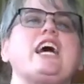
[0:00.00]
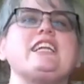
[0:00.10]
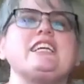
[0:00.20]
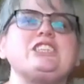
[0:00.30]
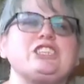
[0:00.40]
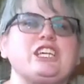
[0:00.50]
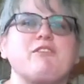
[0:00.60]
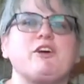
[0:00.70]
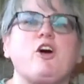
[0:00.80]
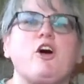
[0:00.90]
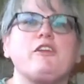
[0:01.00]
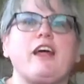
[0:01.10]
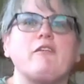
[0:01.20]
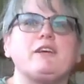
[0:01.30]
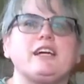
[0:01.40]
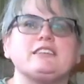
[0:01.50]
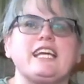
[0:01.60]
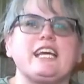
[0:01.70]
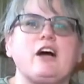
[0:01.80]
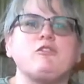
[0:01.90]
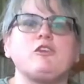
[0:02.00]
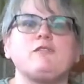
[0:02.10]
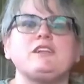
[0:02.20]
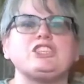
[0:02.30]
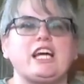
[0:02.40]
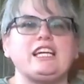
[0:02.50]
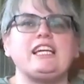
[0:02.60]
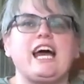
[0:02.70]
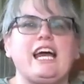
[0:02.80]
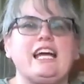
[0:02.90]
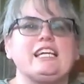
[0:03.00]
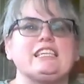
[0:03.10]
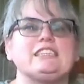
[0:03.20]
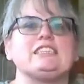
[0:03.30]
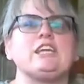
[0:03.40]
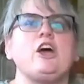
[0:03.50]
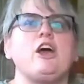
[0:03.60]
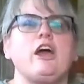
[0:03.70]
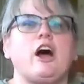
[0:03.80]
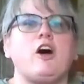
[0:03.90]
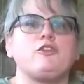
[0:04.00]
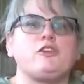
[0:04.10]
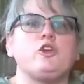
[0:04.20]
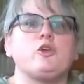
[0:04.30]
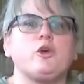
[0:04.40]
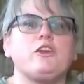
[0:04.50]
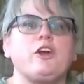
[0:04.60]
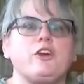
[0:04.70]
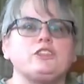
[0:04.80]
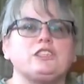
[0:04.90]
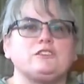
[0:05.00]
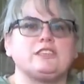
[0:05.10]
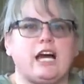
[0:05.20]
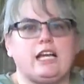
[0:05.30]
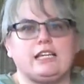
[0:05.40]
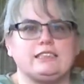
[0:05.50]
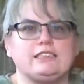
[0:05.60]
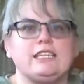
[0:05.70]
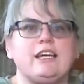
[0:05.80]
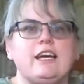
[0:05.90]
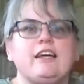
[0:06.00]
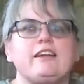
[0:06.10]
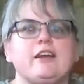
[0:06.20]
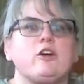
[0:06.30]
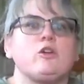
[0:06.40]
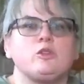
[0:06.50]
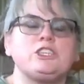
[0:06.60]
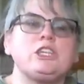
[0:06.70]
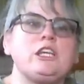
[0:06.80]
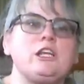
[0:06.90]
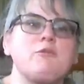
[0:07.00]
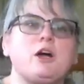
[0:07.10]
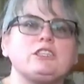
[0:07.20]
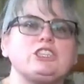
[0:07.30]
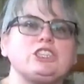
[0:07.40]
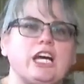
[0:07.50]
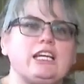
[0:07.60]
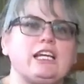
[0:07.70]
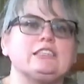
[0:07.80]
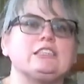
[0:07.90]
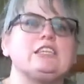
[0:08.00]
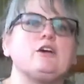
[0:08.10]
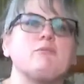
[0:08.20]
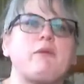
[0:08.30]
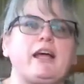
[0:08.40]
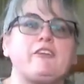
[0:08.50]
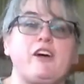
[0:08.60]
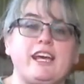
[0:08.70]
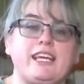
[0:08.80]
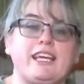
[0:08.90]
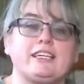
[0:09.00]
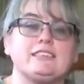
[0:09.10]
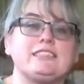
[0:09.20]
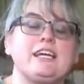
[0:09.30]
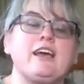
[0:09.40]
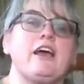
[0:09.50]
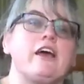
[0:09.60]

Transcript: Shetland sheep are called that because they come from the Shetland Islands off the north coast of Scotland. They are originally brought to Shetland by the Vikings.